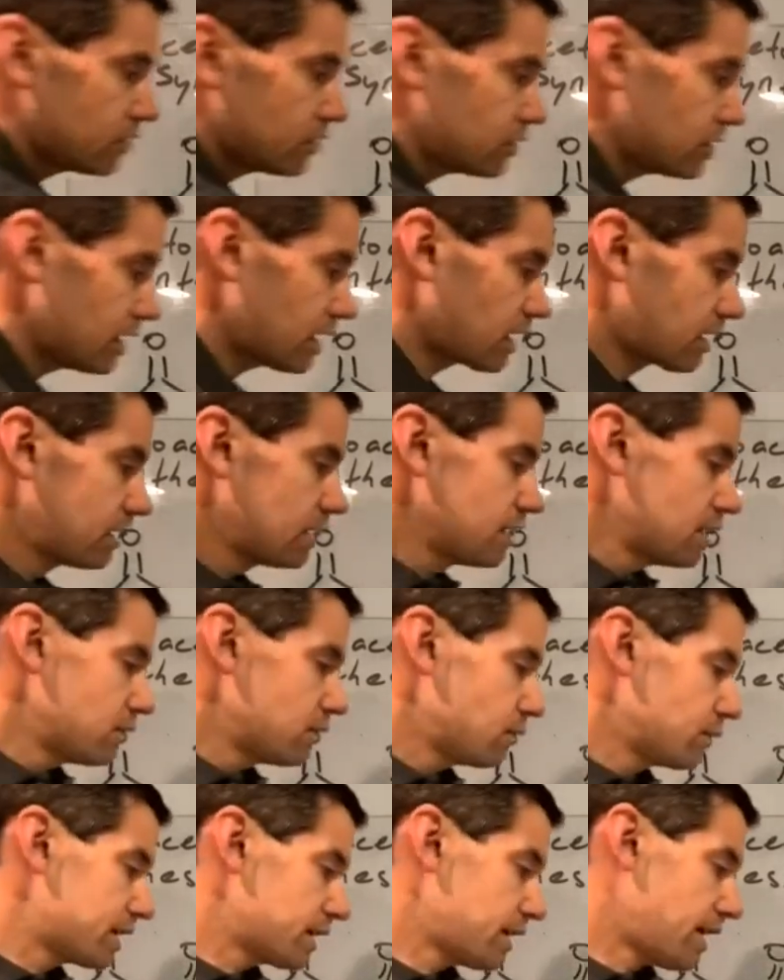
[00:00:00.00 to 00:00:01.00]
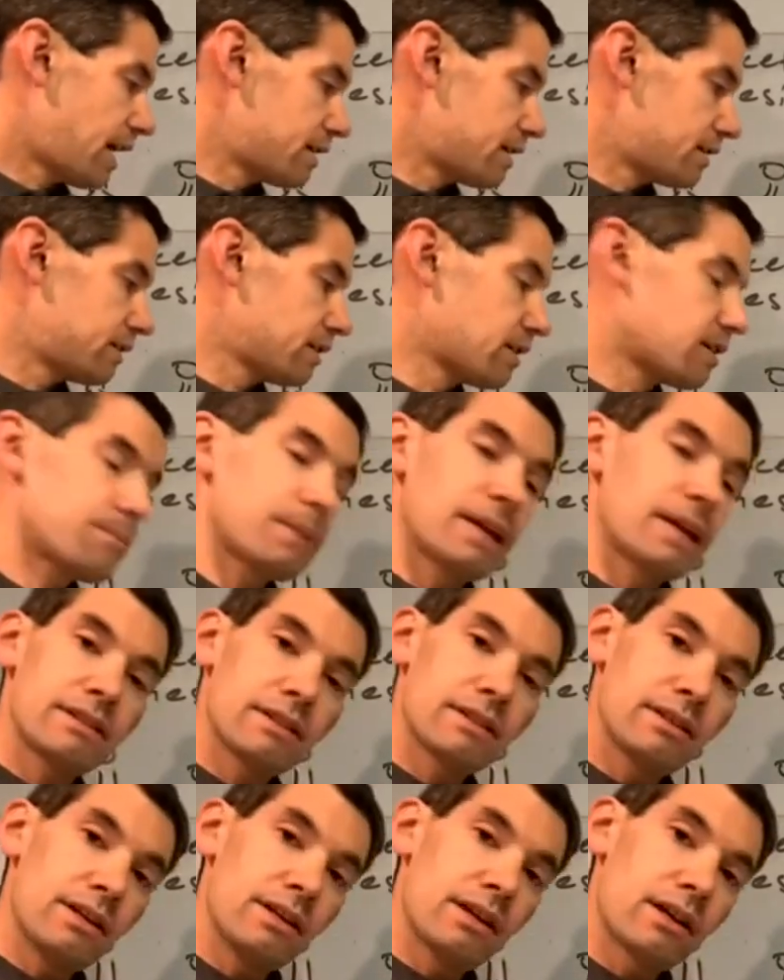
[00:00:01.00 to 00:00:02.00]
here, we could add another base
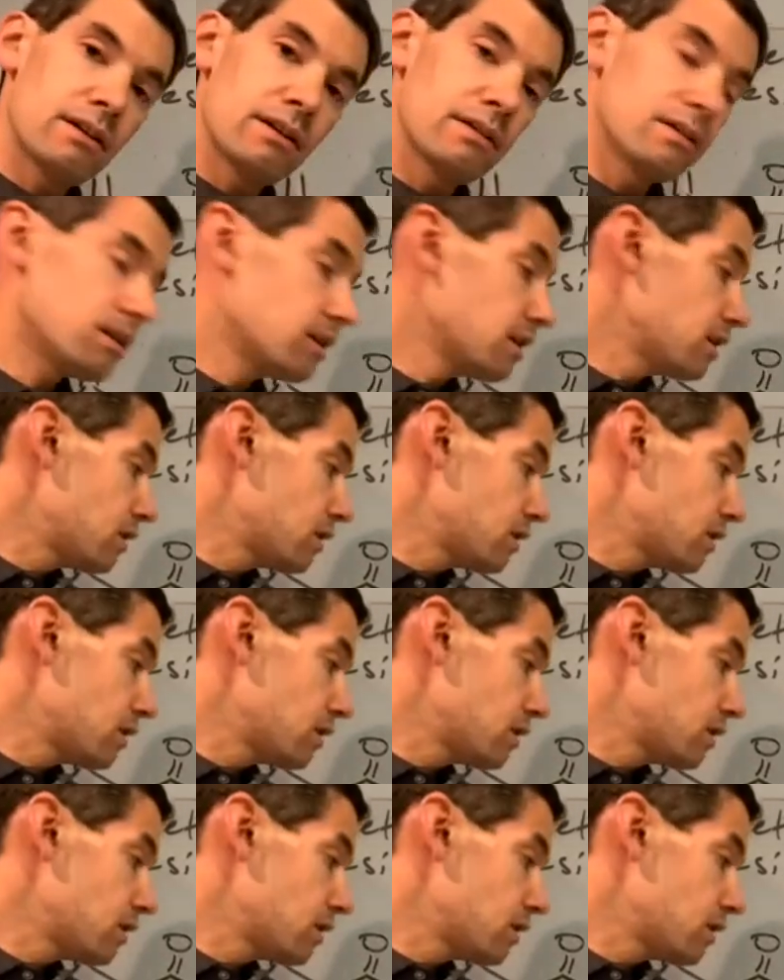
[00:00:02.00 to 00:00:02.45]
in here.